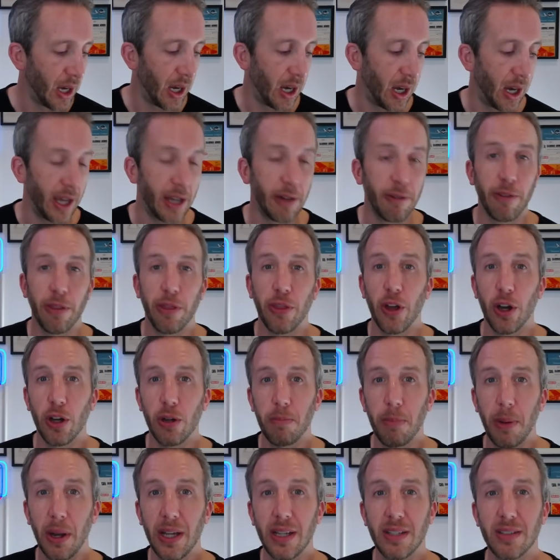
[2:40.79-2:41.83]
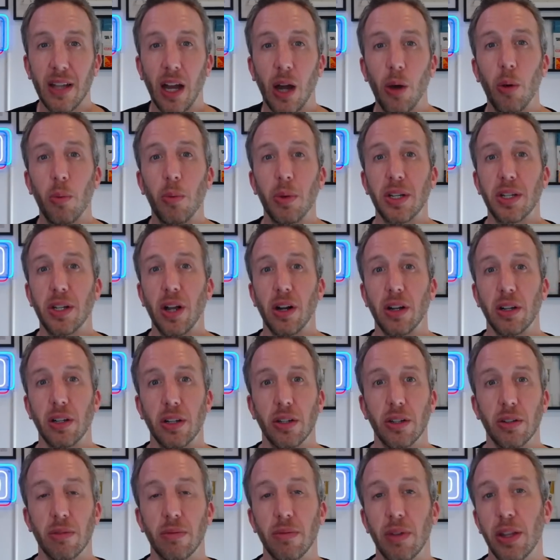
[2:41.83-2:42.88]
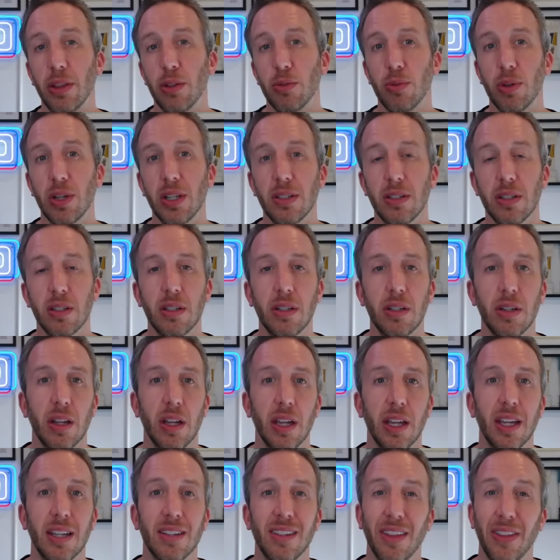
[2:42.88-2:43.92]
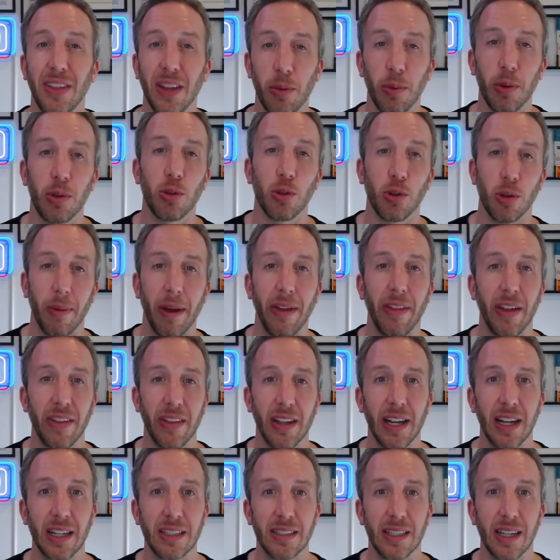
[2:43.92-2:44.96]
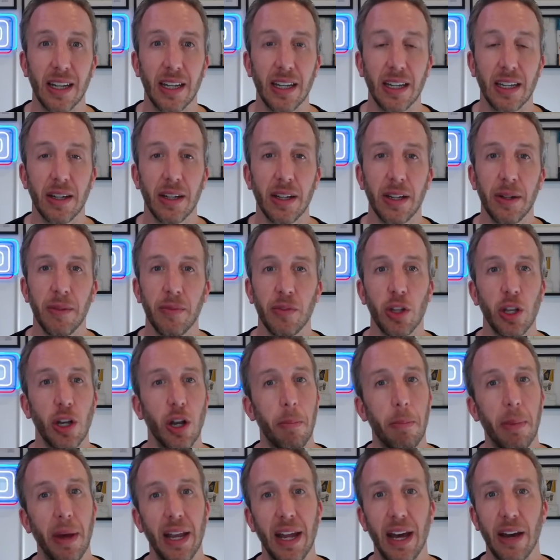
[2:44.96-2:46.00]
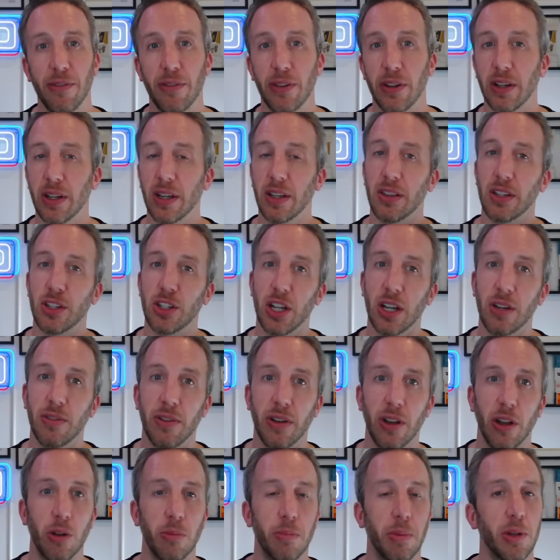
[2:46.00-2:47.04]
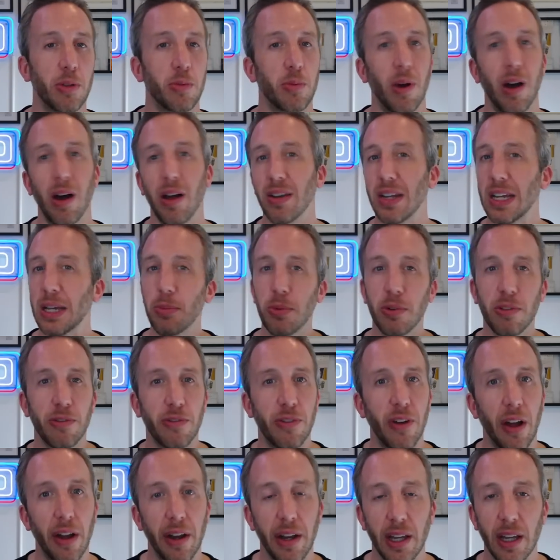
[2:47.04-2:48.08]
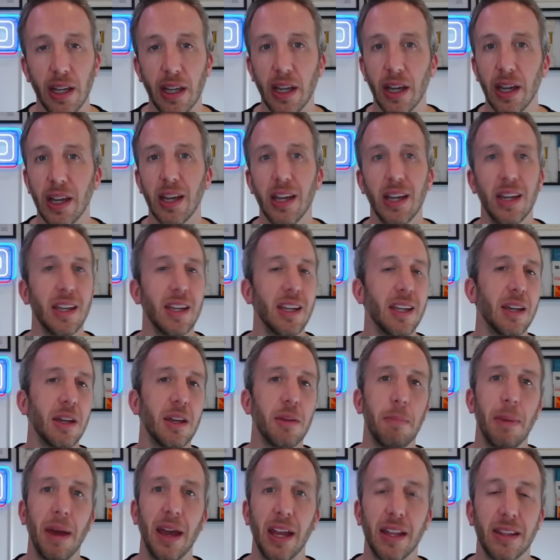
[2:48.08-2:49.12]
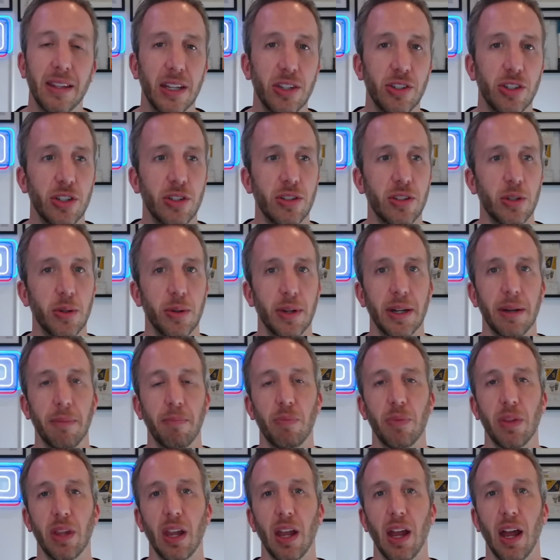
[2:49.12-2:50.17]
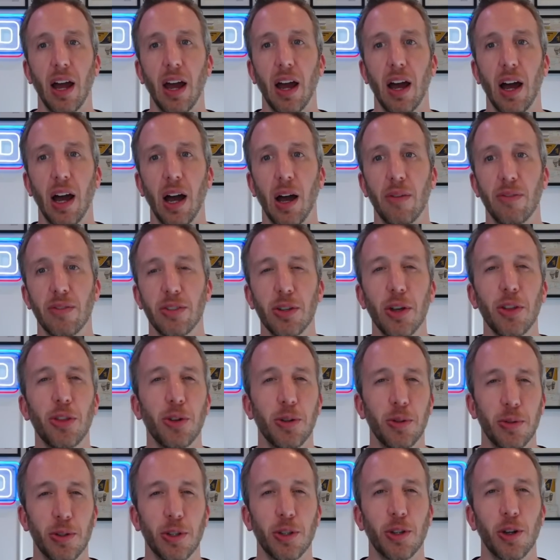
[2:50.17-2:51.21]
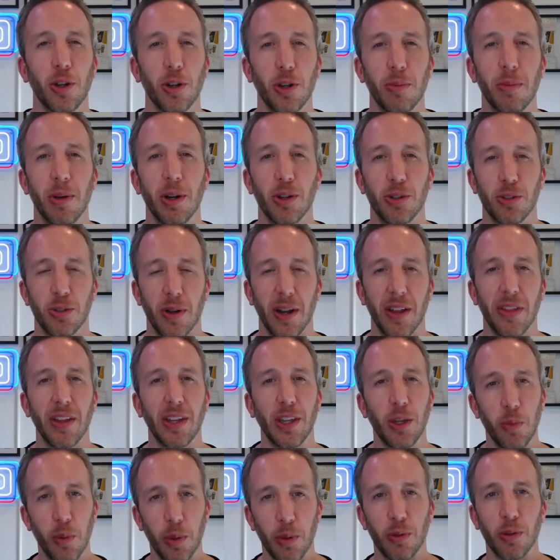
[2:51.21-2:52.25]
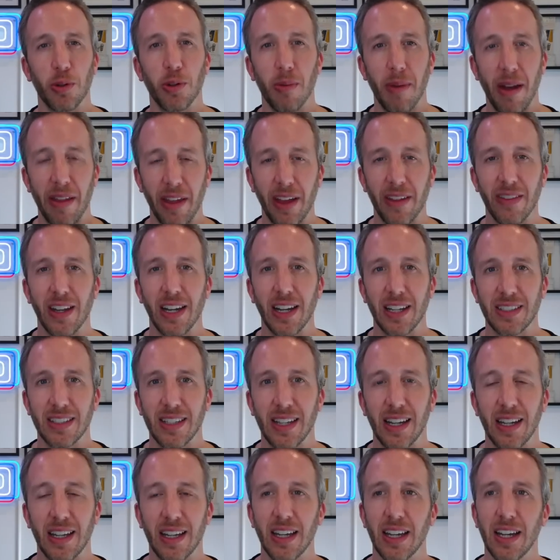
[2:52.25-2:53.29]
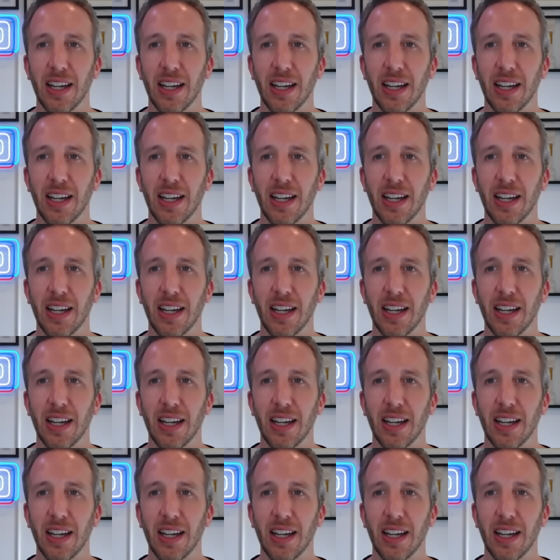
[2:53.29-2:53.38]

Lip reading: In 3rd place, I went with Duncan. And the reason is I think we'll talk about that the next day. Ben Affleck, the Jennifer Lopez one, it was funny. Pay attention to it. So I thought it was a good commercial. I think you will talk about that the next day.